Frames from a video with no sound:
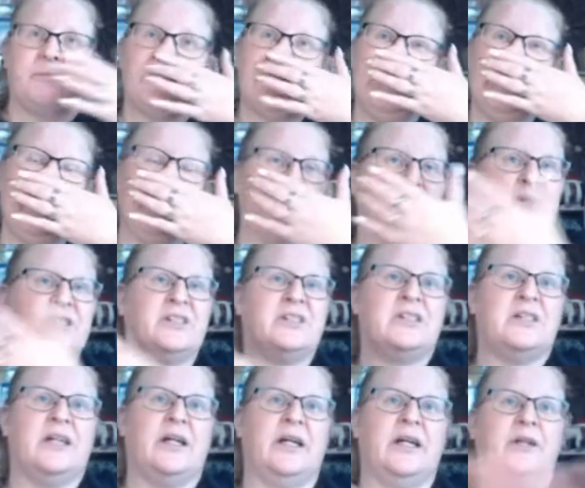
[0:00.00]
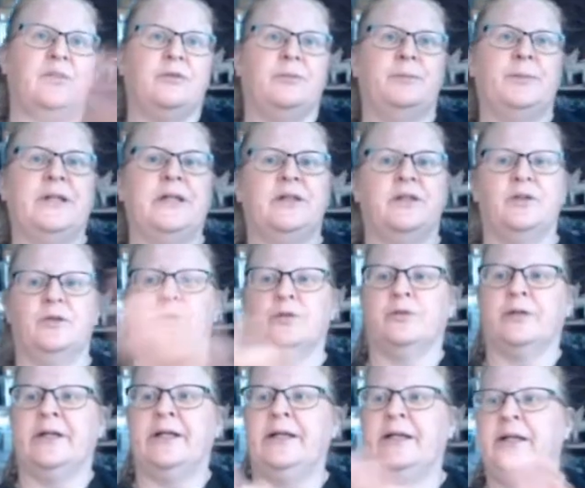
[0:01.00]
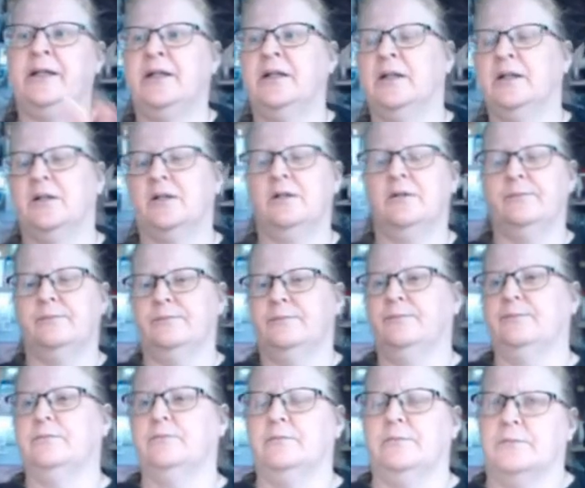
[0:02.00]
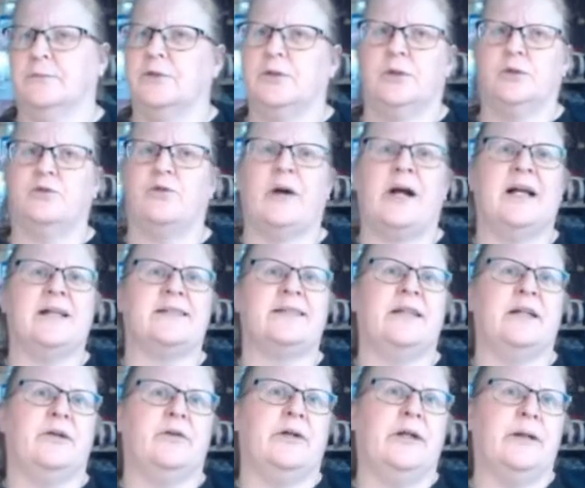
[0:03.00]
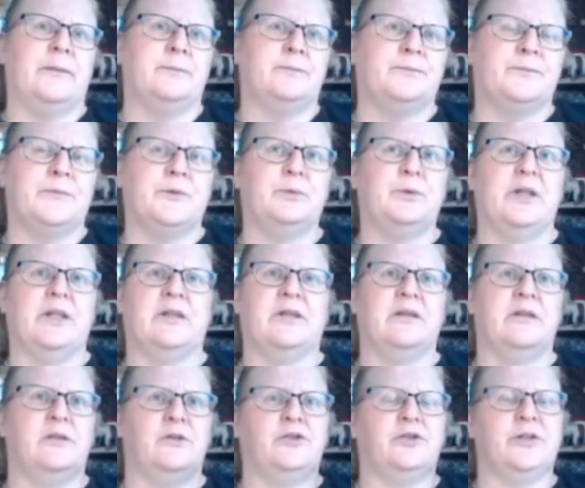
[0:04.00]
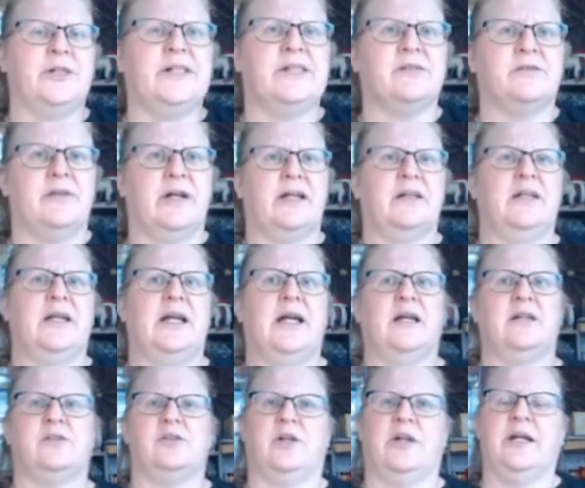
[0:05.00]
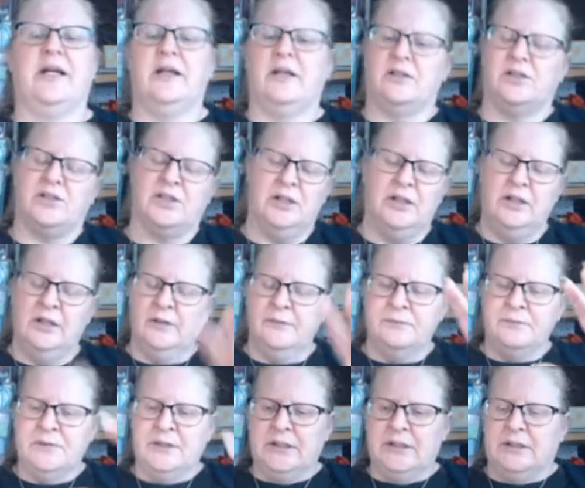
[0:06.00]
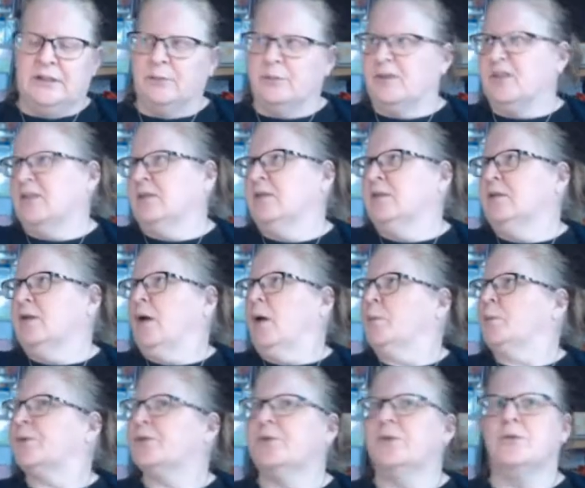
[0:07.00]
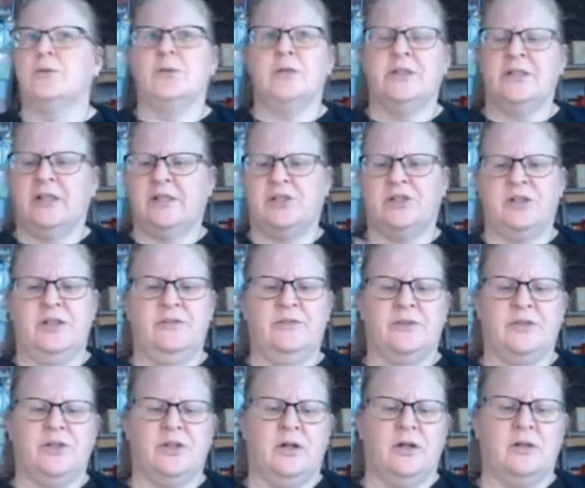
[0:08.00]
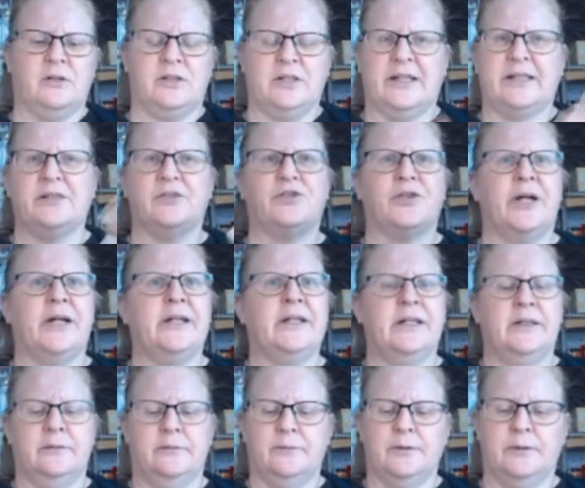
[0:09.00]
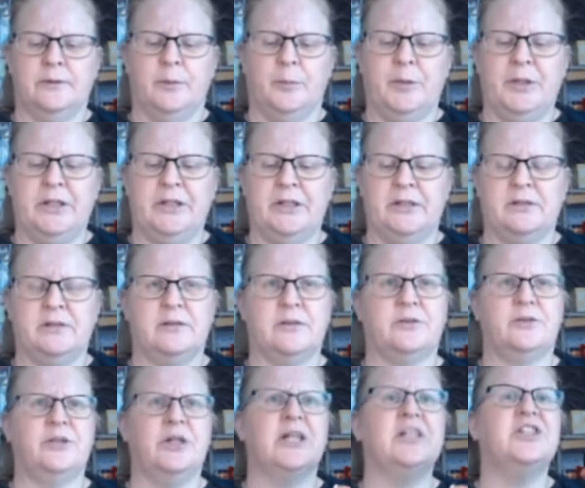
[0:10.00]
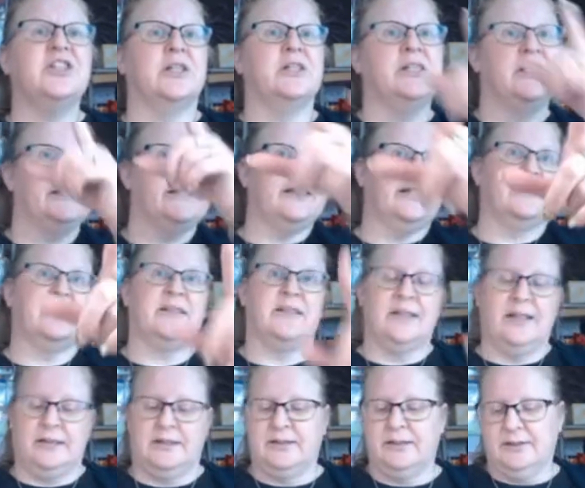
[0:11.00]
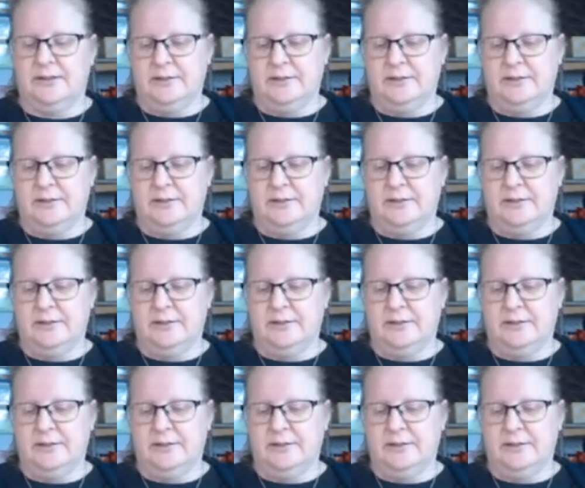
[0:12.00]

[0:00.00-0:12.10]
it was a big green grass area with trees around the outer edge. There was an obstacle course actually for dogs, like a training agility test, that's